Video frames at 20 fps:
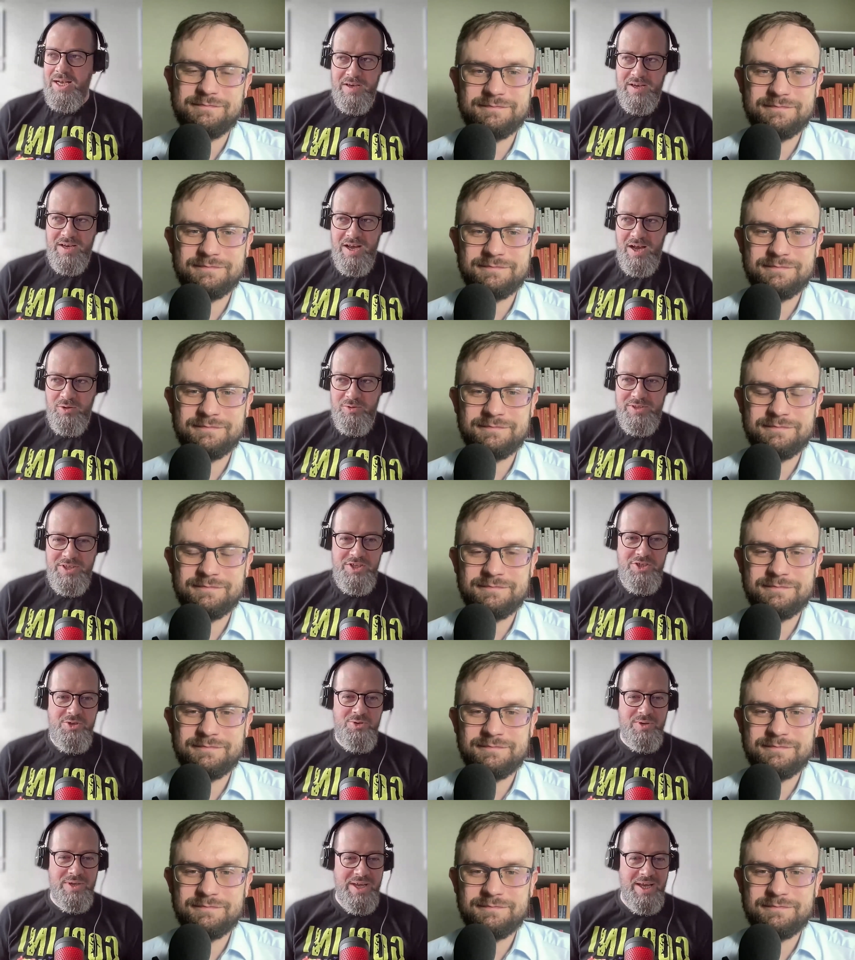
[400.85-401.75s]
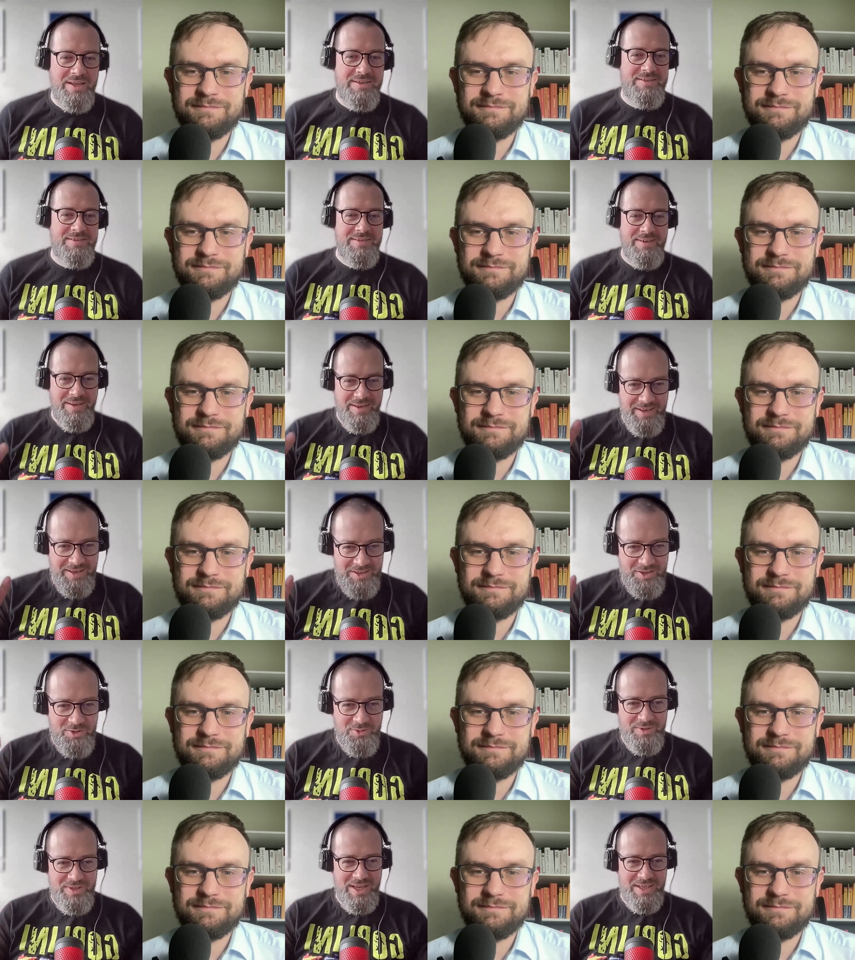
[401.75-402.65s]
Speaker 1: how did you get
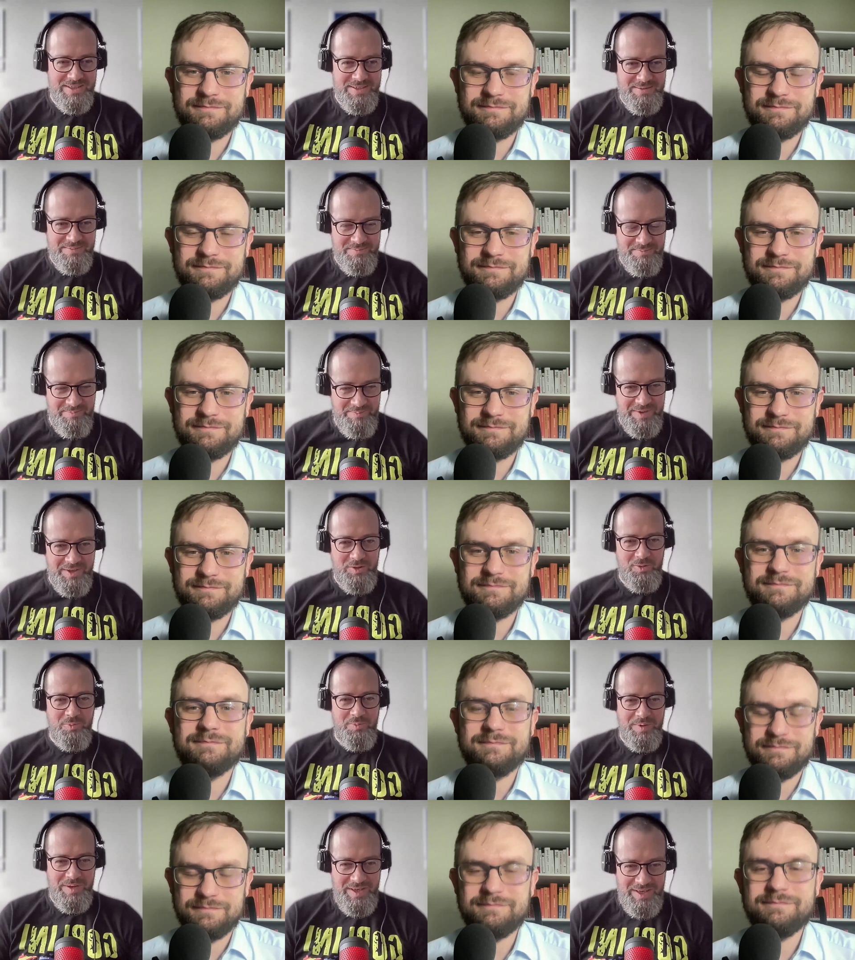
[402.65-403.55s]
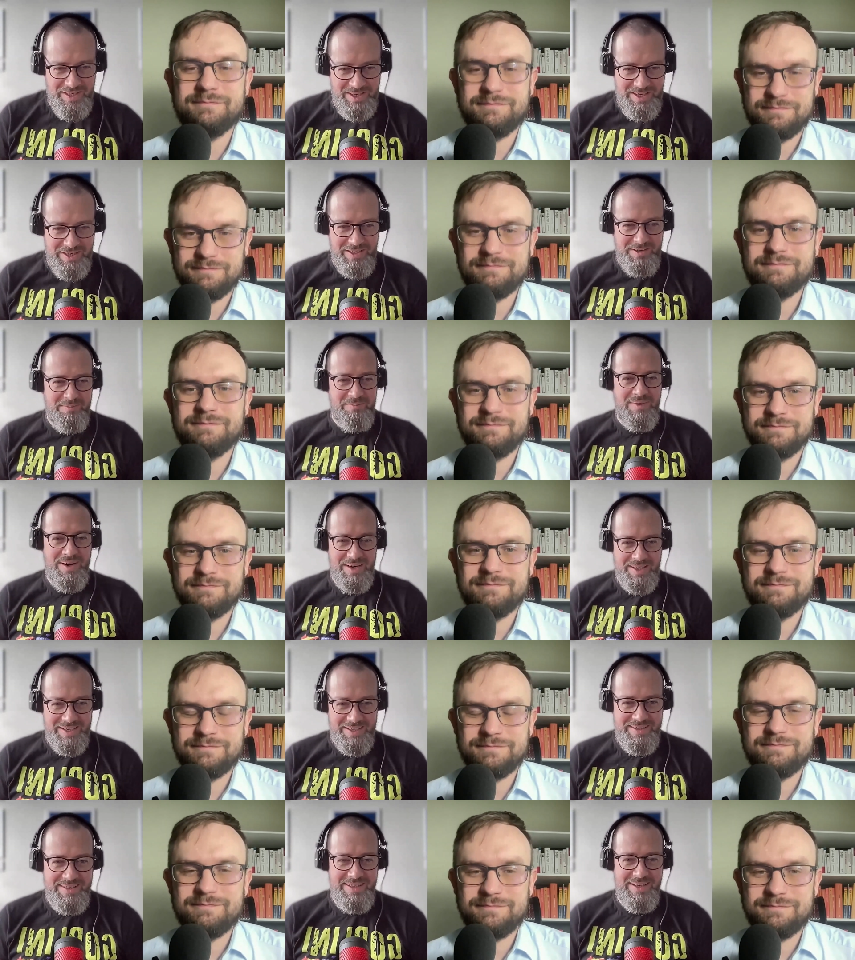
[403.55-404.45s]
into that b2b
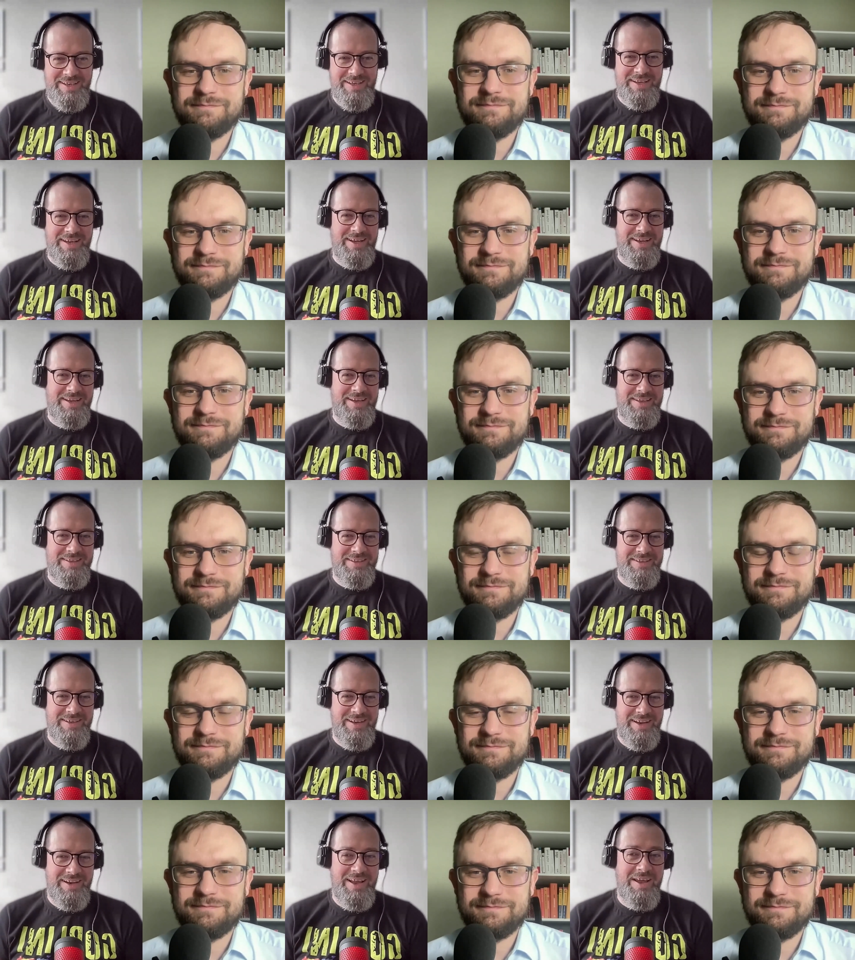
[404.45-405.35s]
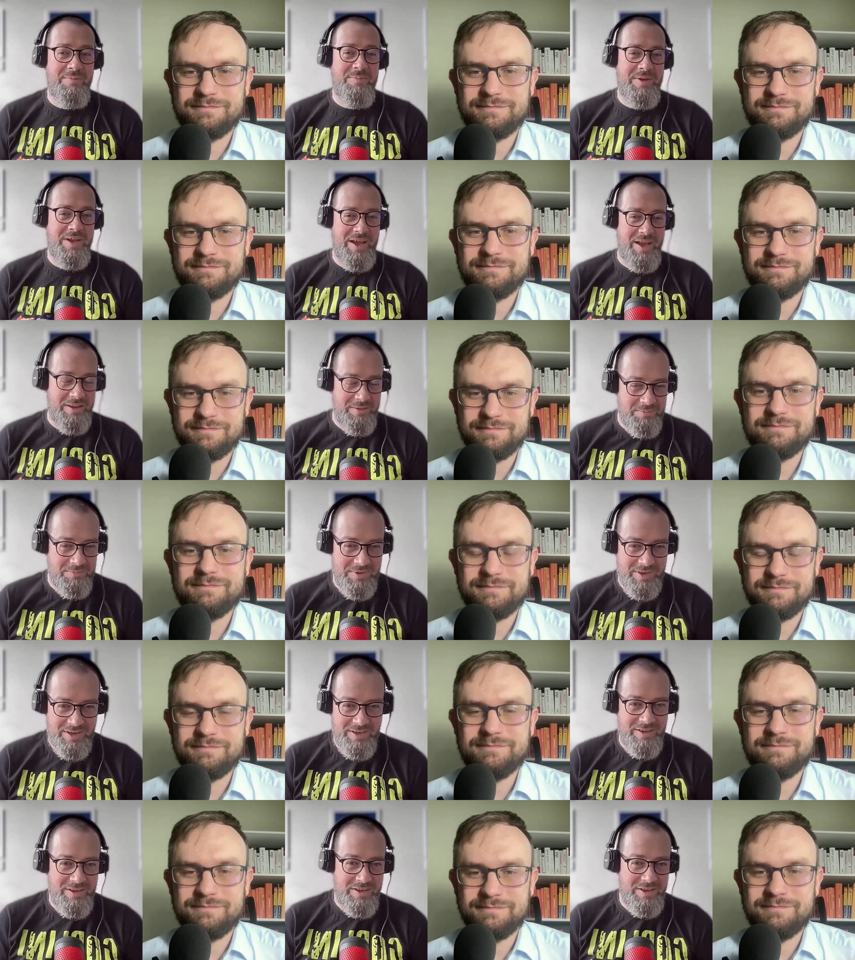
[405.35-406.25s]
marketing and, and
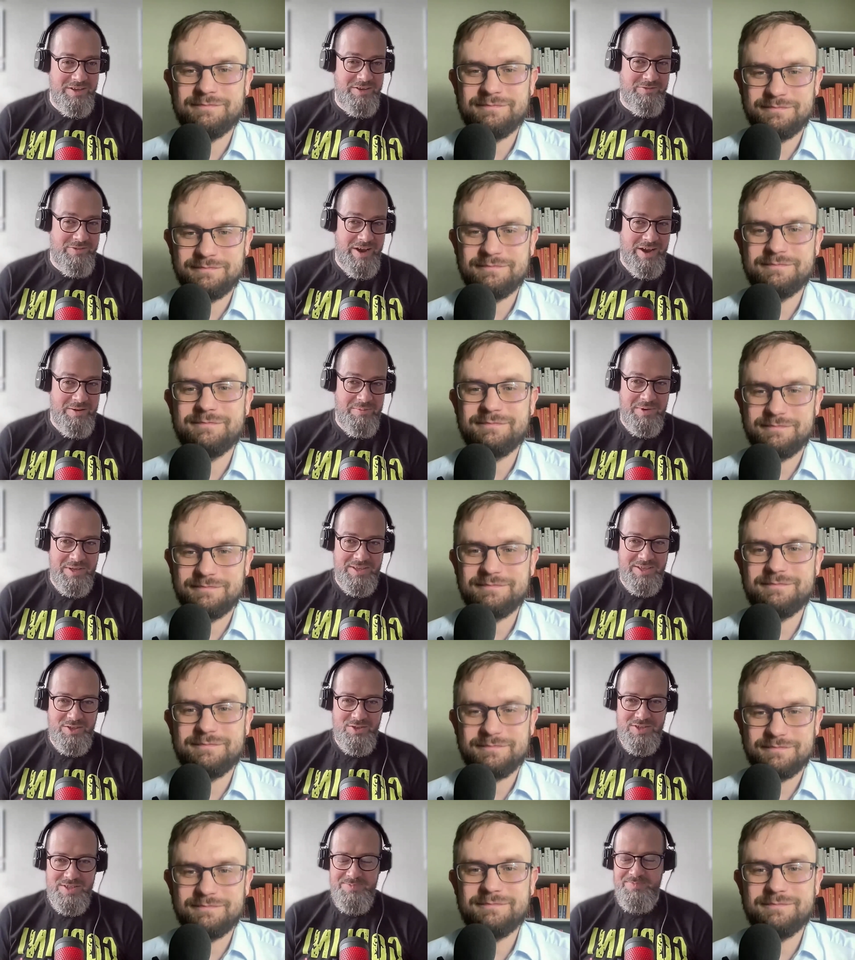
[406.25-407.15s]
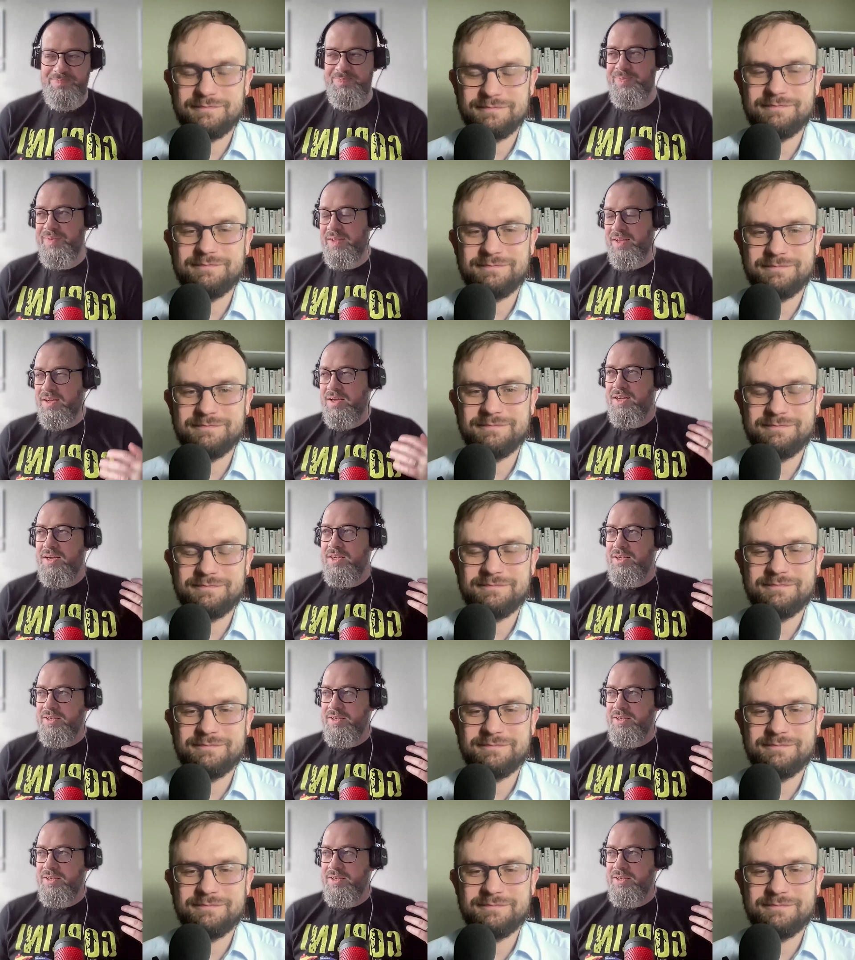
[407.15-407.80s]
abm uh, environment because mm-hmm.